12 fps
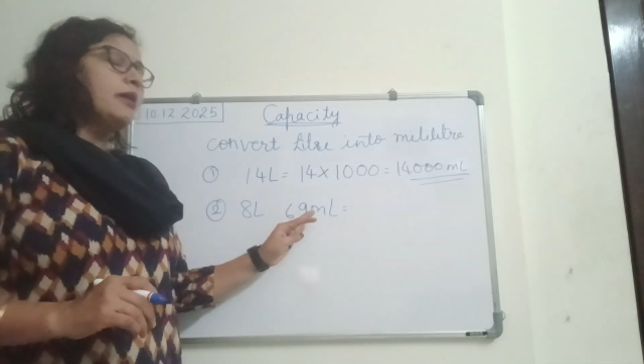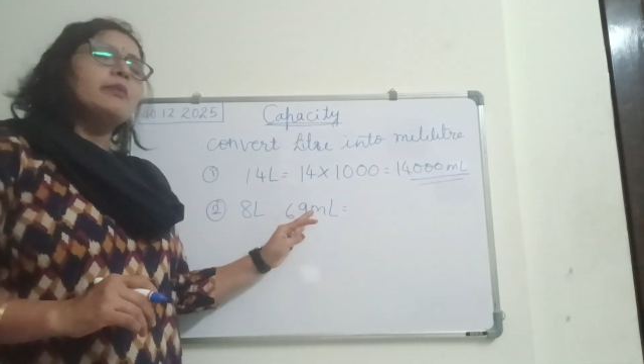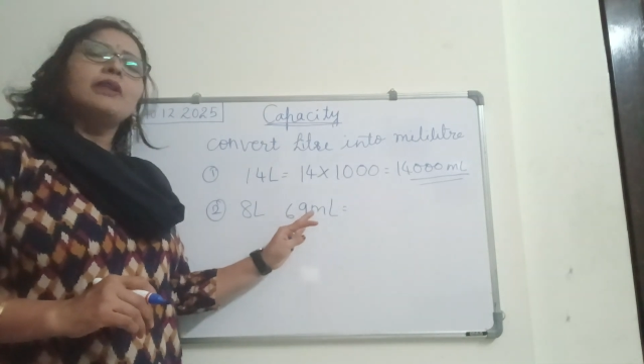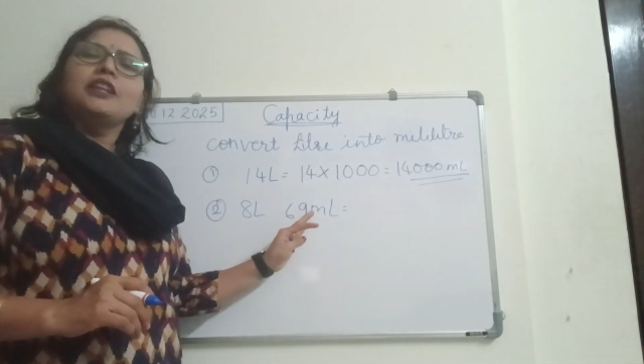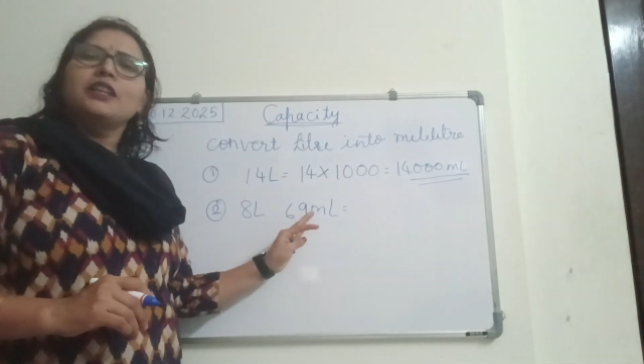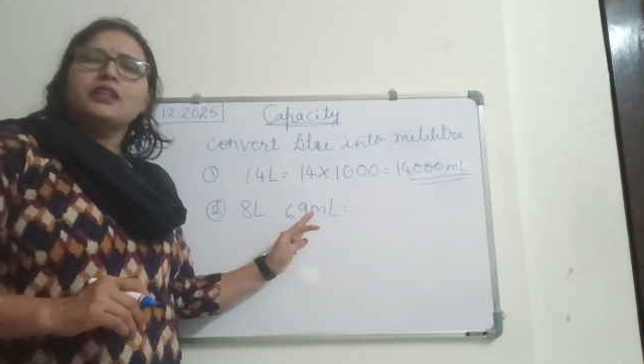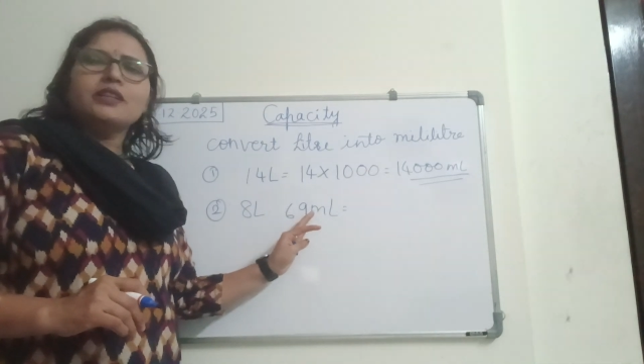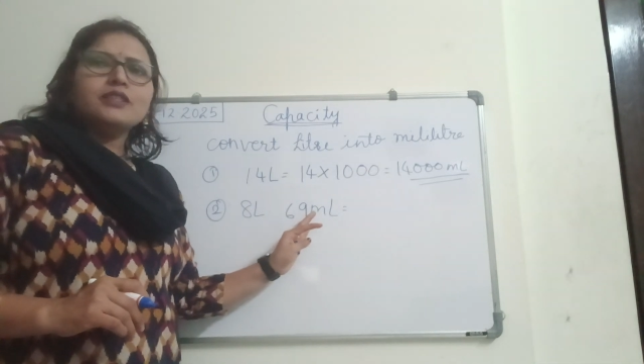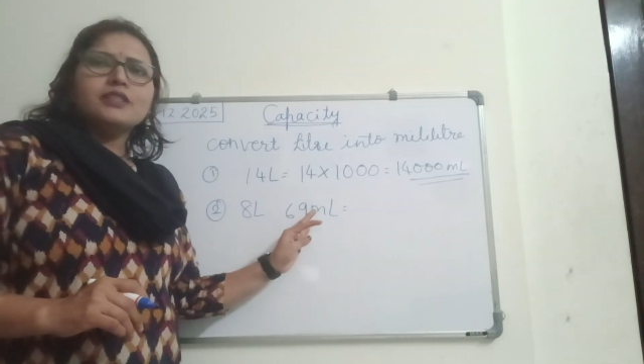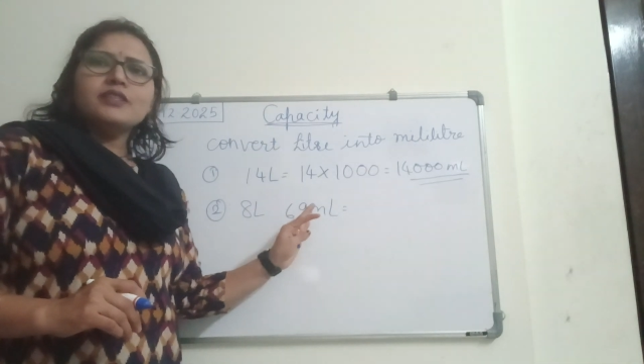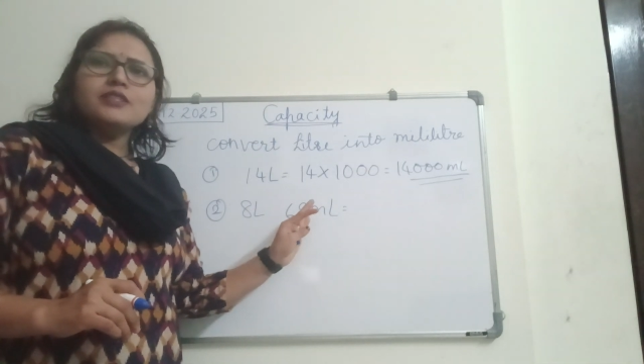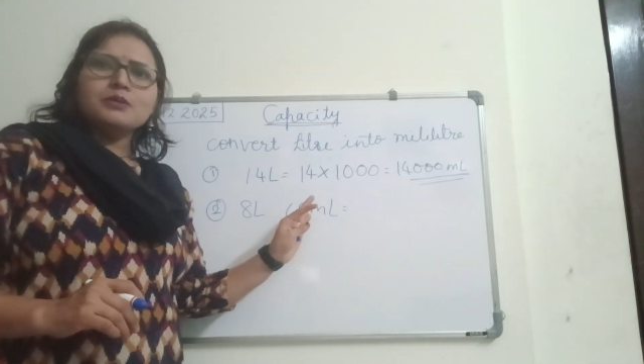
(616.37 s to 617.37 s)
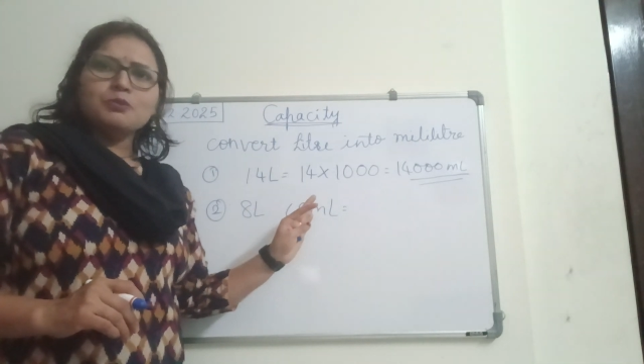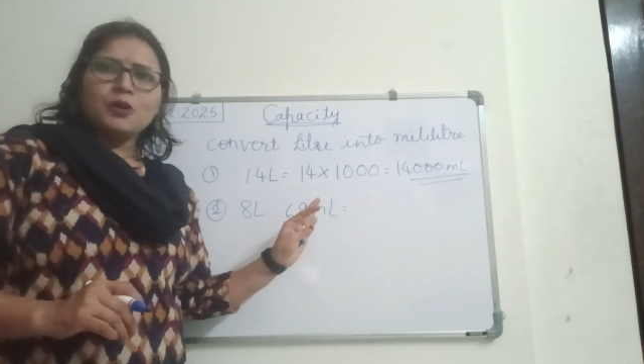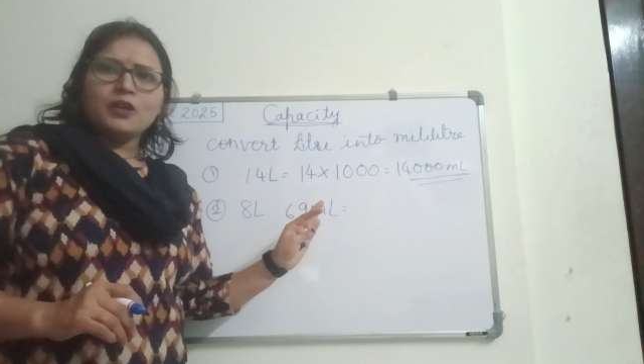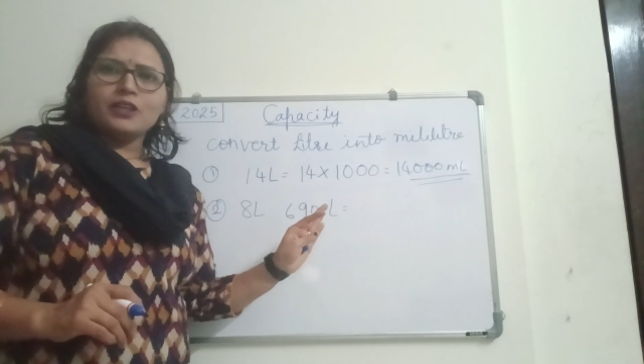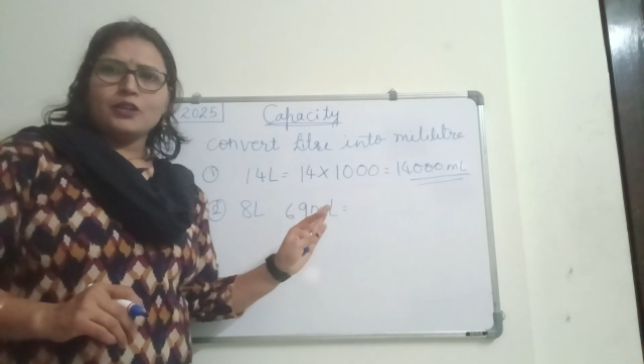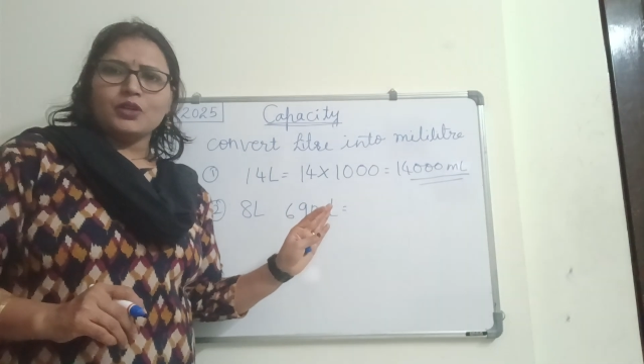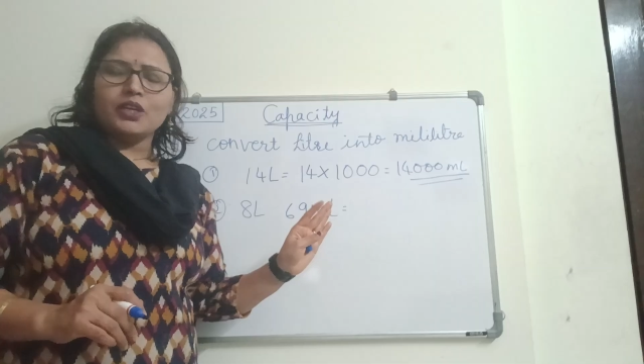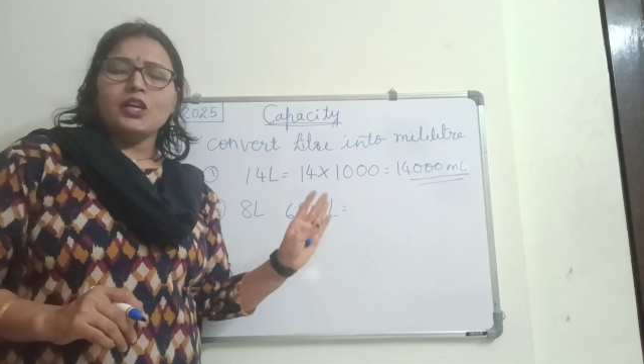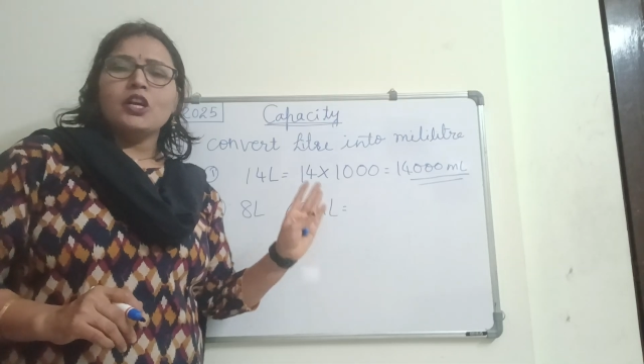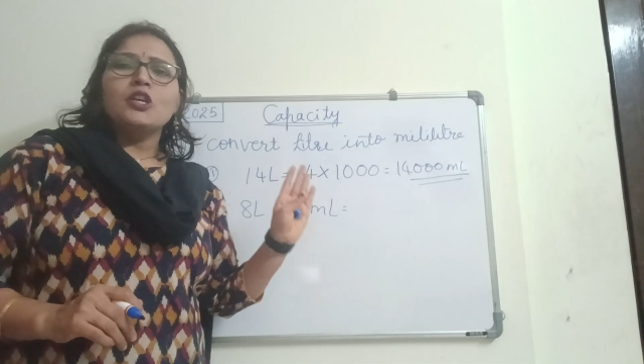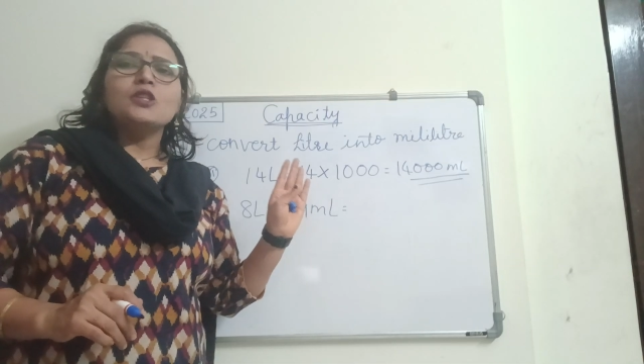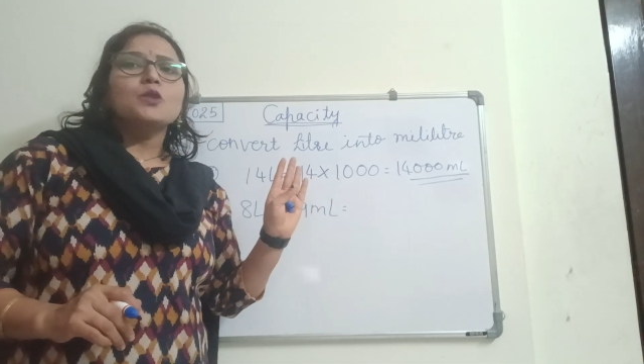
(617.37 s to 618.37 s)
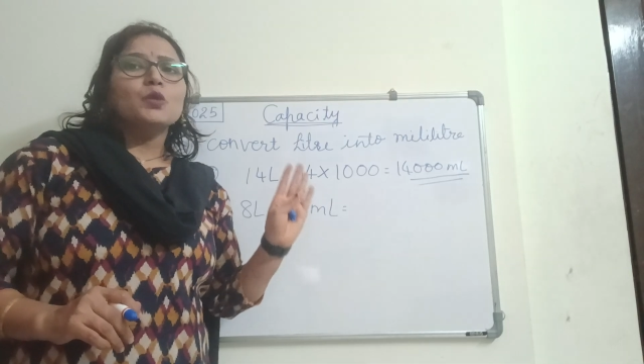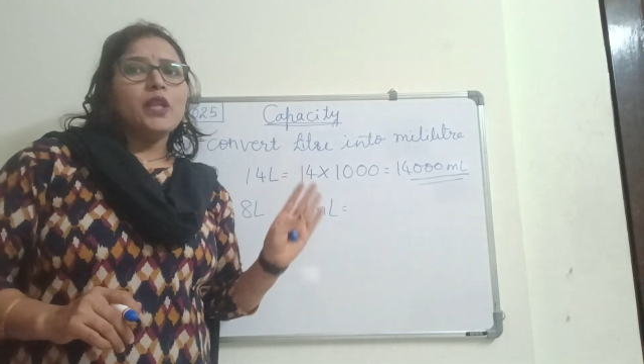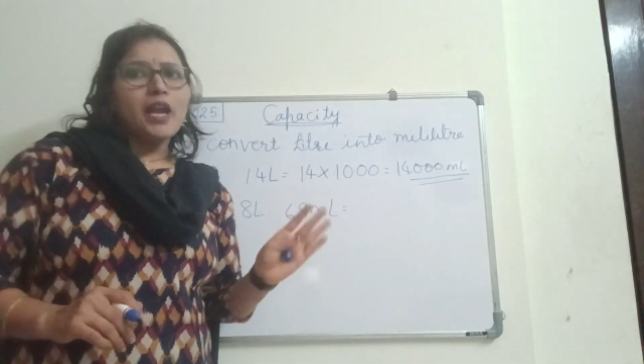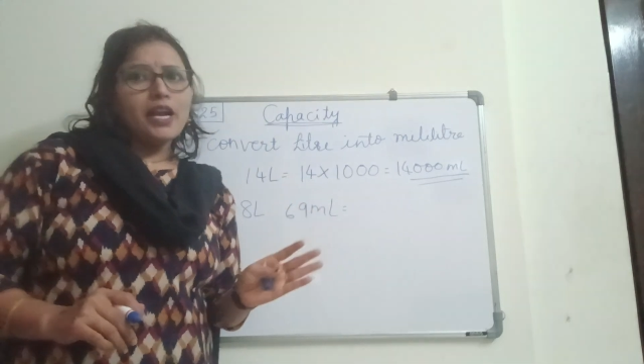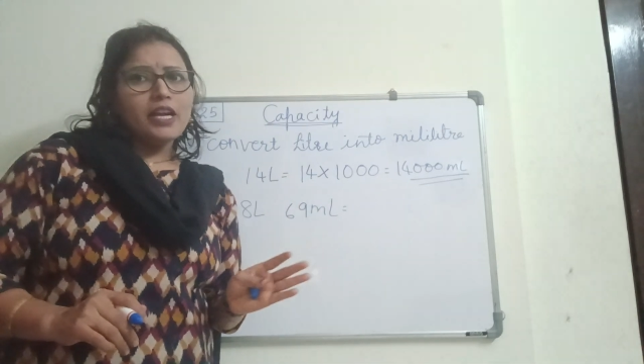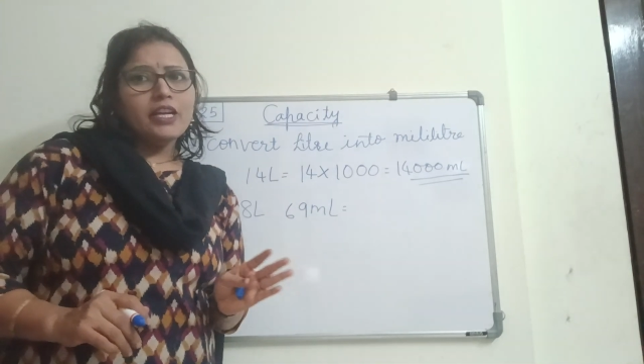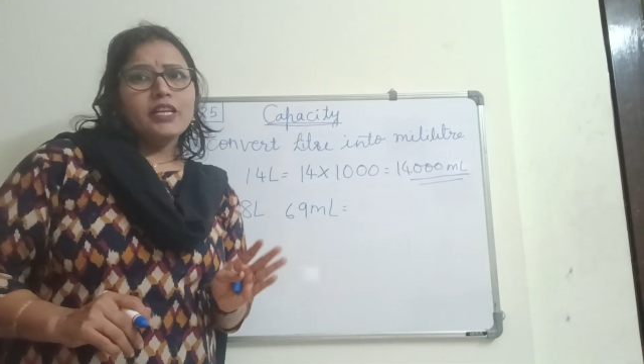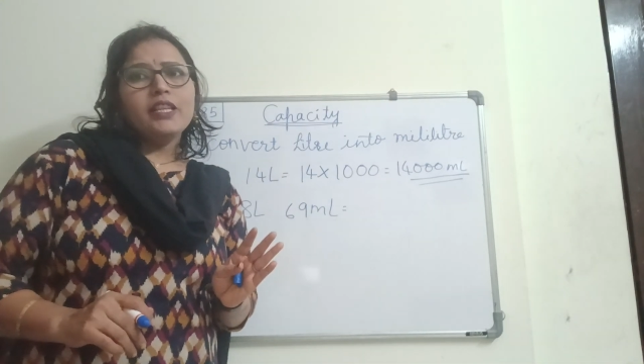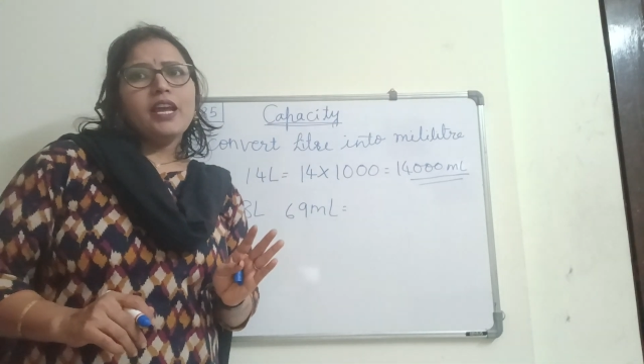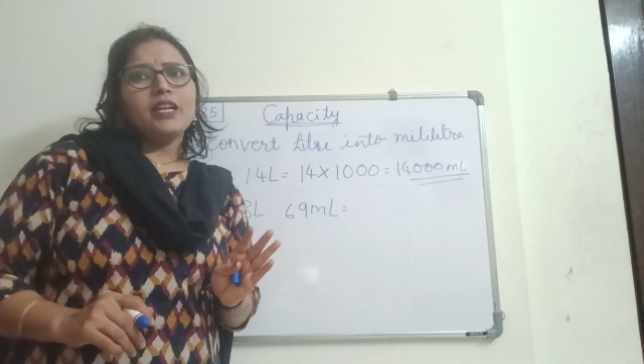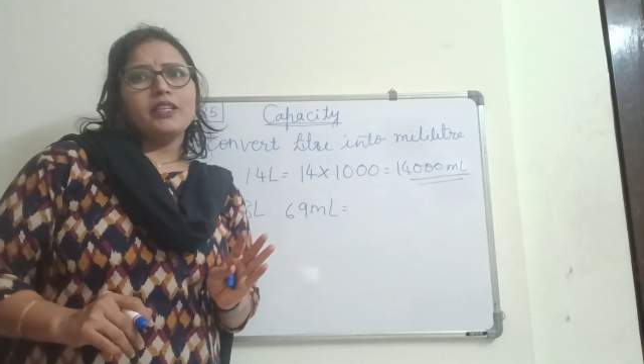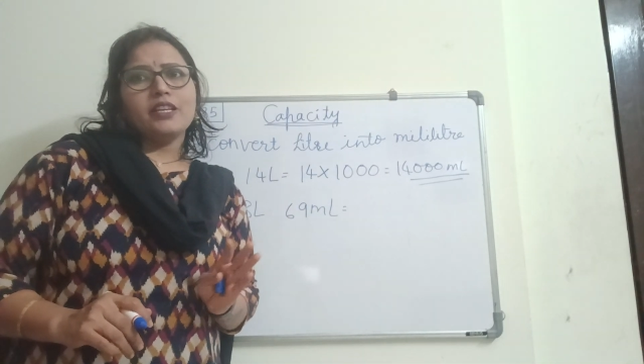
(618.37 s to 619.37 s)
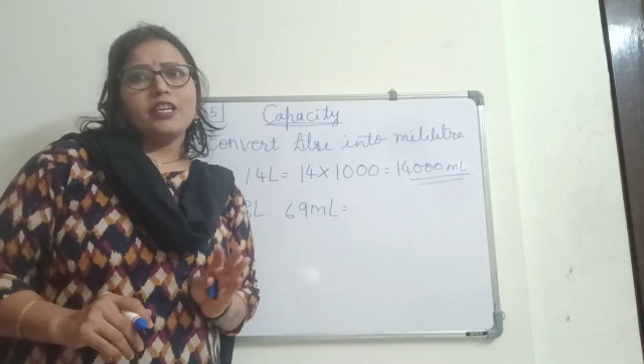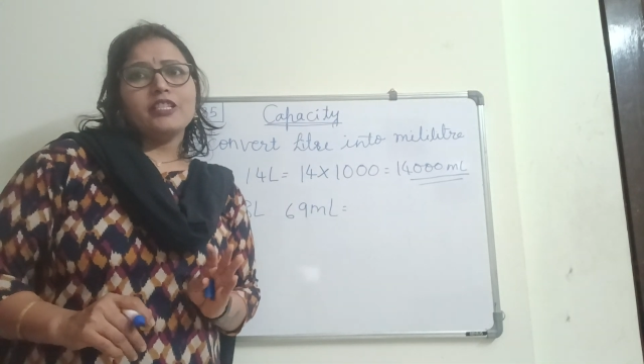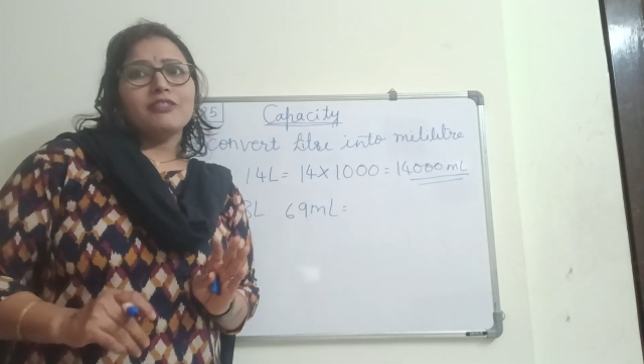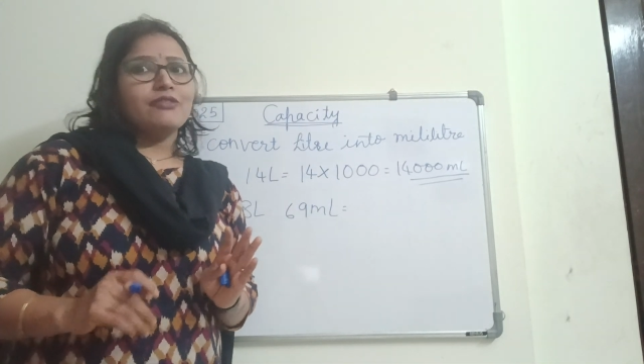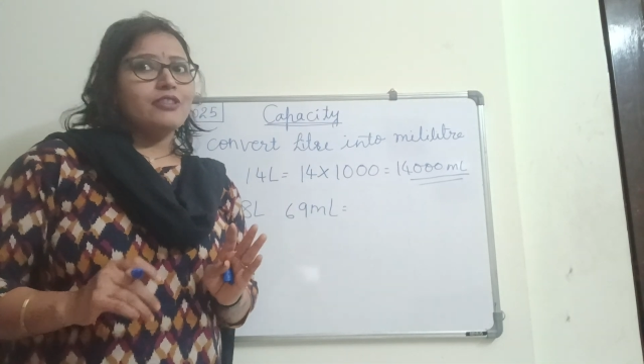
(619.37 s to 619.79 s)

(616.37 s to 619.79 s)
Milliliter is a smaller unit. So that in that case,